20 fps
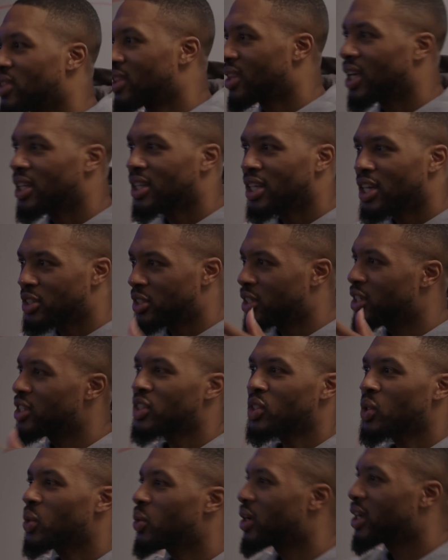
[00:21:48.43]
Like, that's a
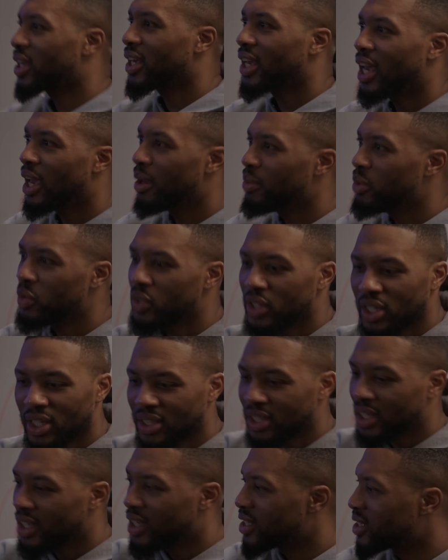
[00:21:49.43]
historic game. You
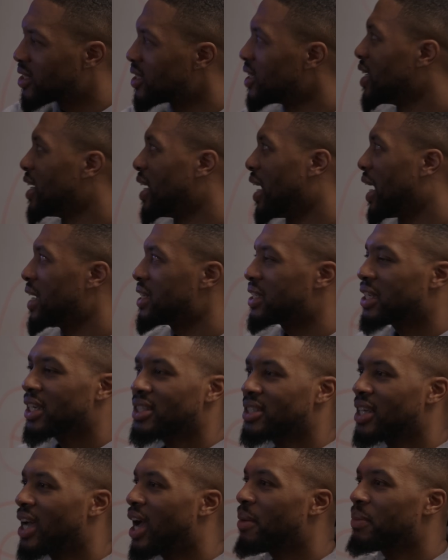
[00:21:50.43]
did this.
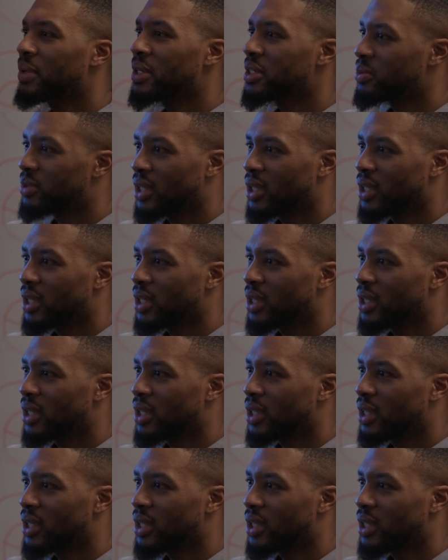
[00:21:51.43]
Isaiah Thomas,